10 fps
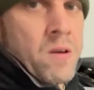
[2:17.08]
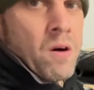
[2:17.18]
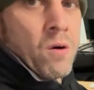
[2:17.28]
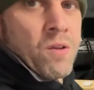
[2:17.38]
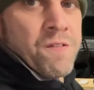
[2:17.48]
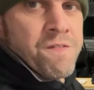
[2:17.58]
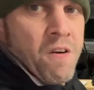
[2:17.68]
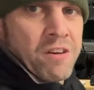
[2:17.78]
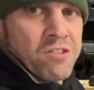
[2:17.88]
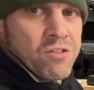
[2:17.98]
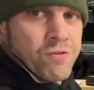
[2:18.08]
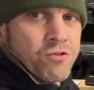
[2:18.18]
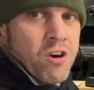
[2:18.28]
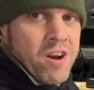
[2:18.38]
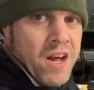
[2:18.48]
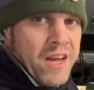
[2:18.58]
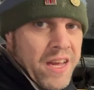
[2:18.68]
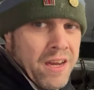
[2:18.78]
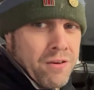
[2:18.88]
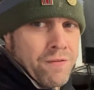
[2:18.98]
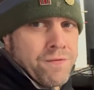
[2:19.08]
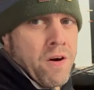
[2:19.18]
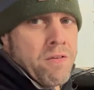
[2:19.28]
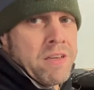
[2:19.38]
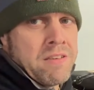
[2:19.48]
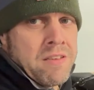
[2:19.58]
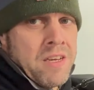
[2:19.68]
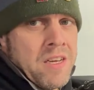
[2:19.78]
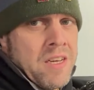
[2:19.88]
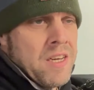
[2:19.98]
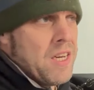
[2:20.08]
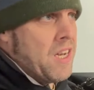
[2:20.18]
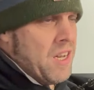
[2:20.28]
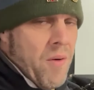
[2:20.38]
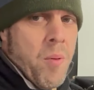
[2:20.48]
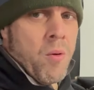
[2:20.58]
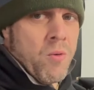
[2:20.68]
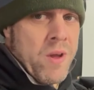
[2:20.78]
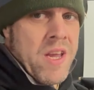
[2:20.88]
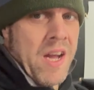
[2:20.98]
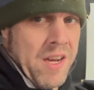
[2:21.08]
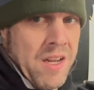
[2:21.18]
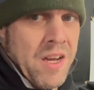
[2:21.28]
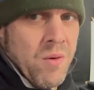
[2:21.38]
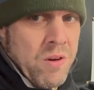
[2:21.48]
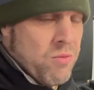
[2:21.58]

got all the Forest stuff drying out here, because Forest, Liverpool at the weekend, which